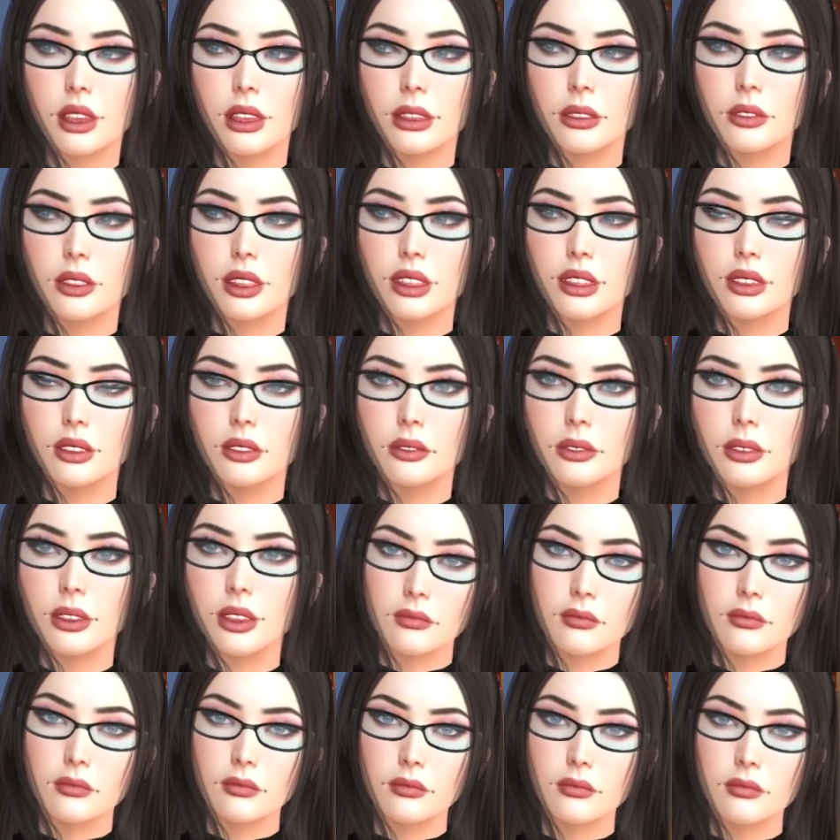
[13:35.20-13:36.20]
So
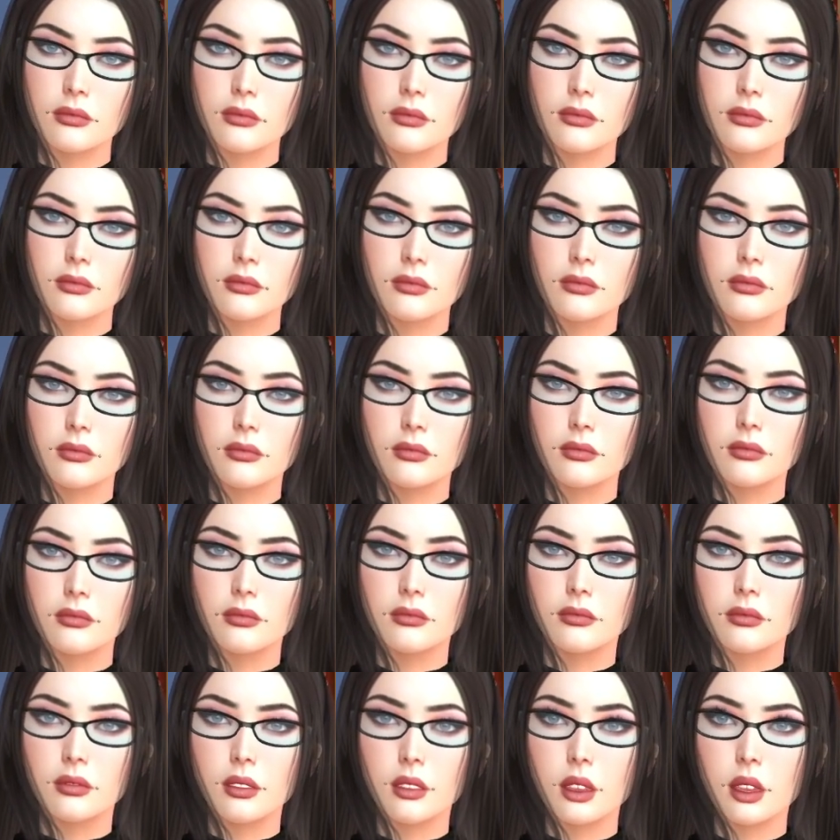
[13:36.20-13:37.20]
you can also use
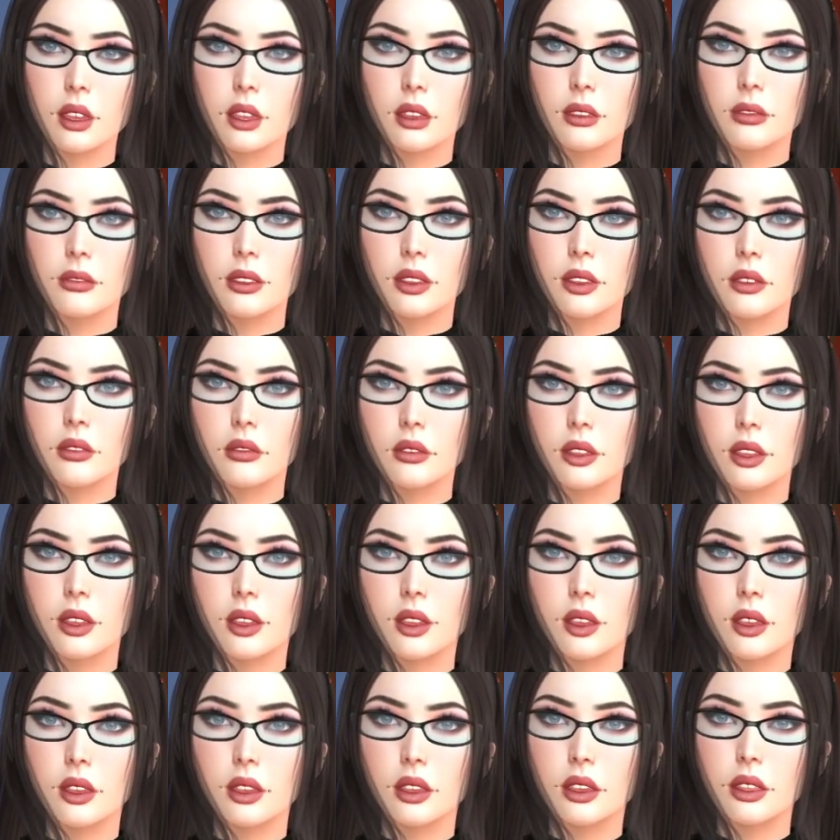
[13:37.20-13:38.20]
them as bullet points
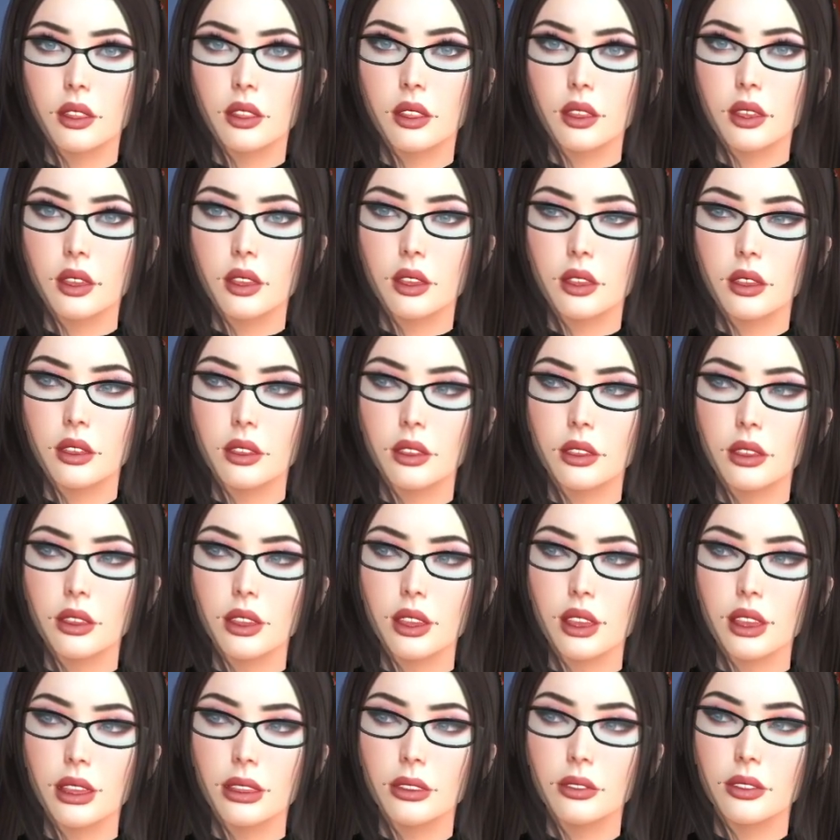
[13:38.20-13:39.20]
as well in the front
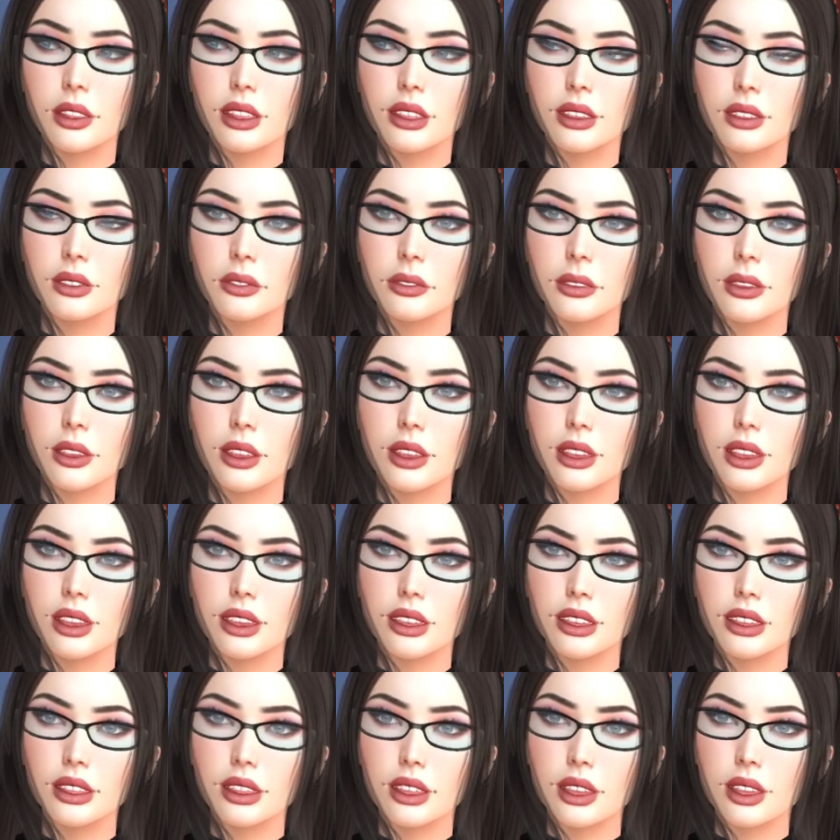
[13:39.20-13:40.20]
page because that's part of
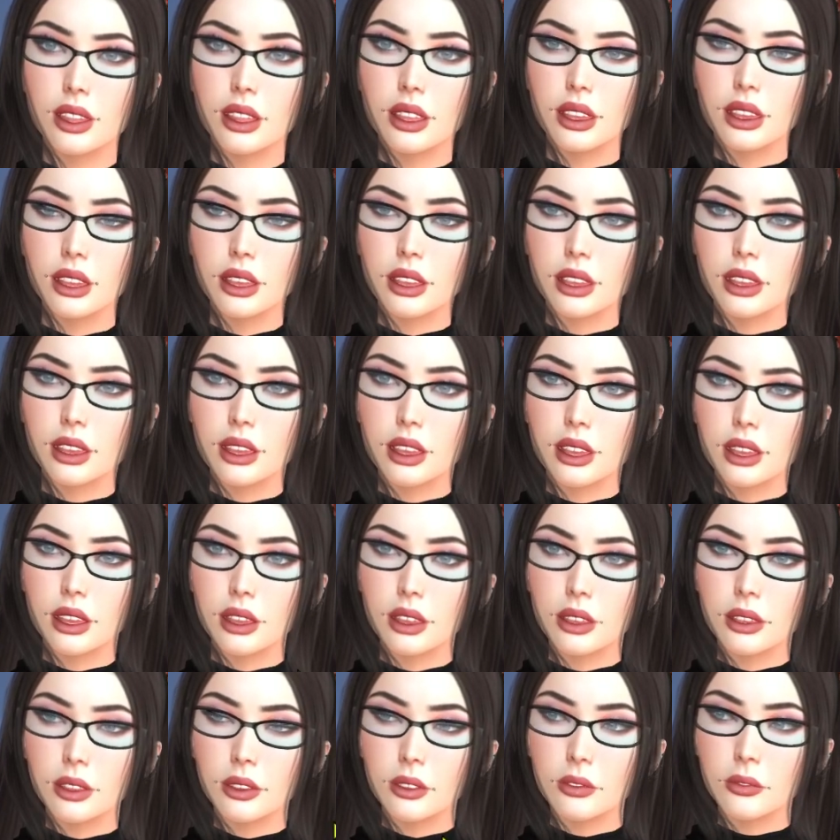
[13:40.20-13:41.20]
the formatting. So that's
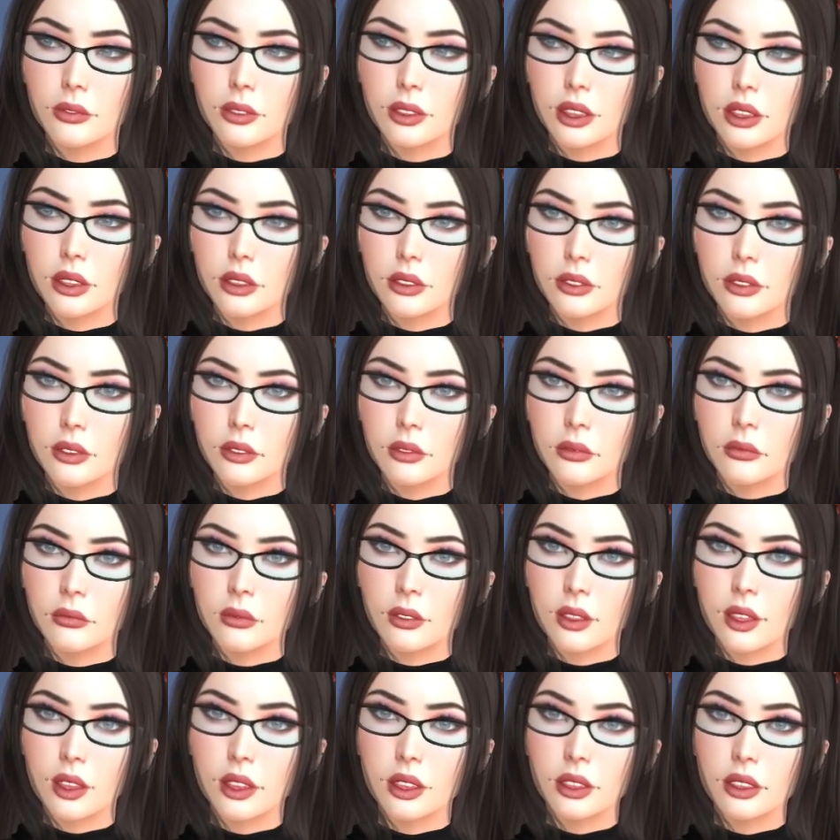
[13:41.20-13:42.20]
okay.
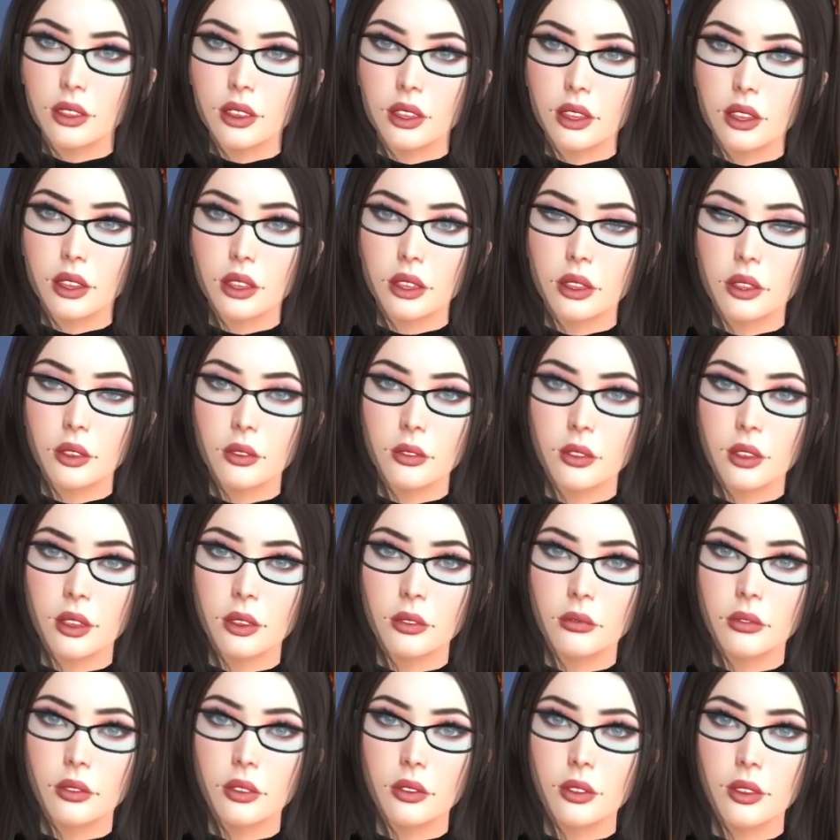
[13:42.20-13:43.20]
But don't just put like a
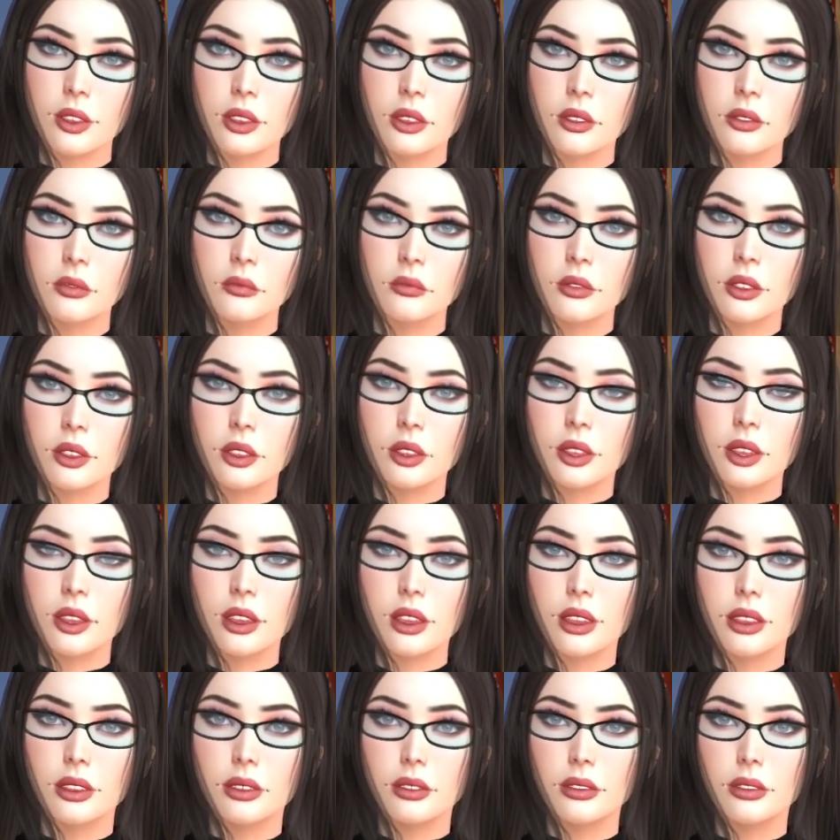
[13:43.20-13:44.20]
period
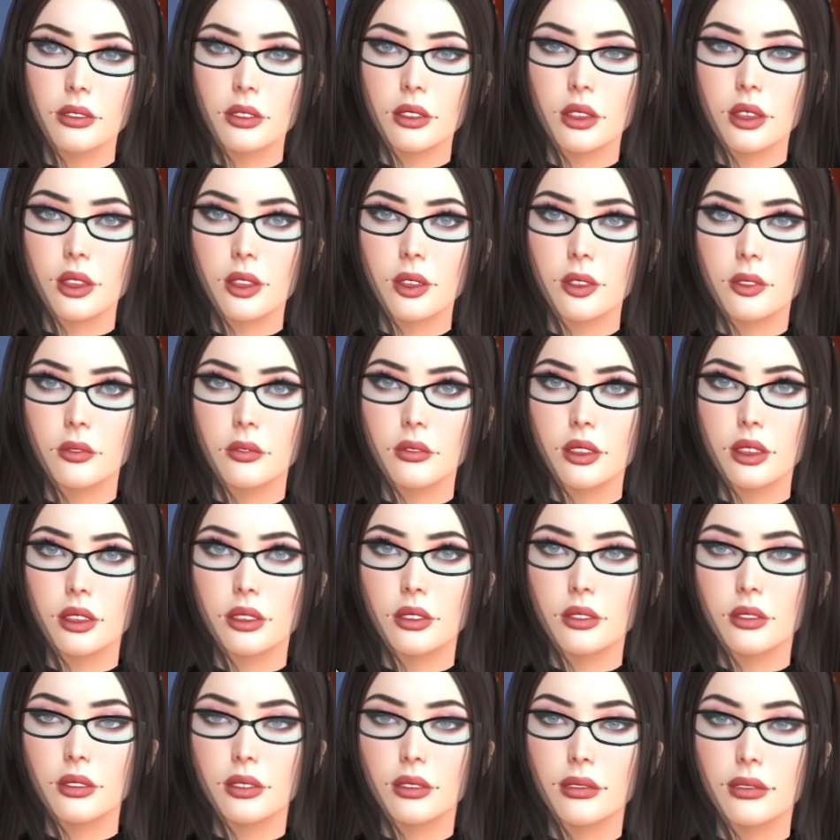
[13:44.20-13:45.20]

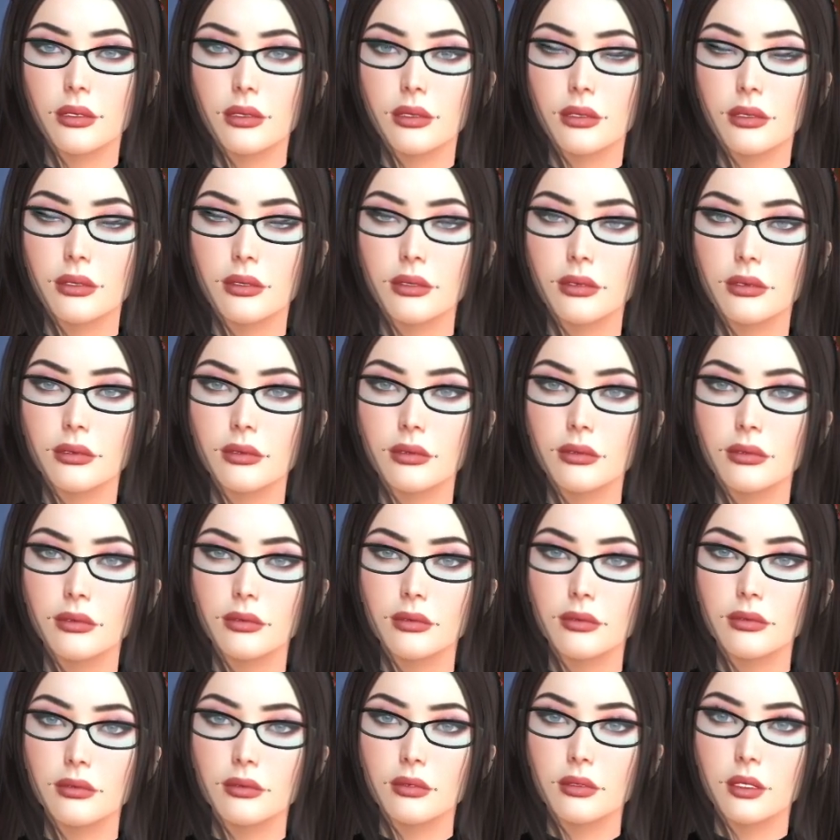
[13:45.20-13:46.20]
or
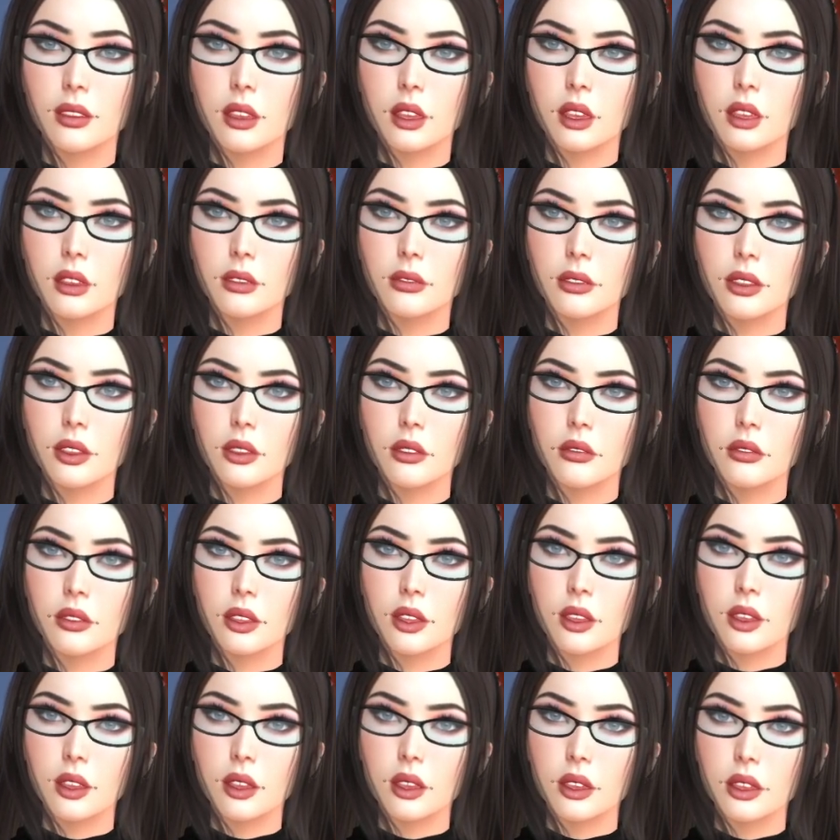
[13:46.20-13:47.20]
just a
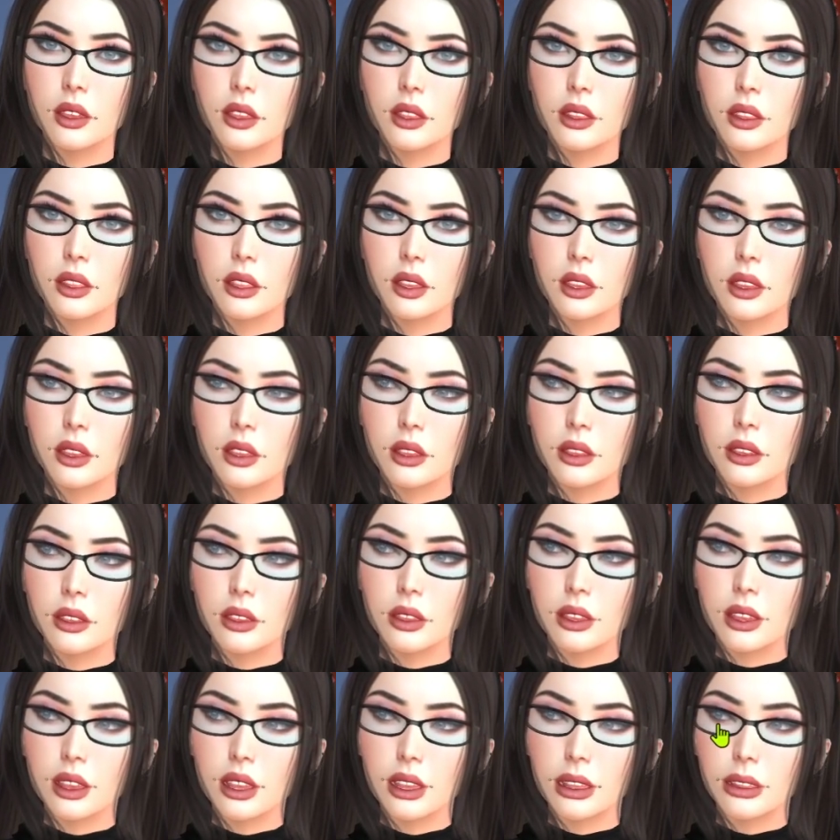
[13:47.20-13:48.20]
emoticon on its own
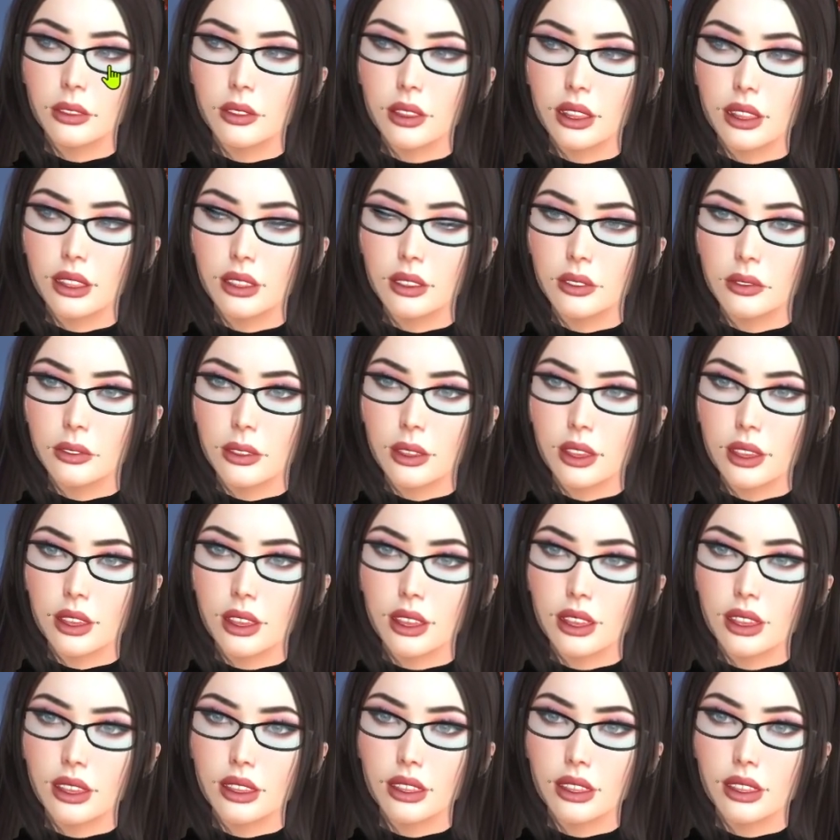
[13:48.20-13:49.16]
because that no.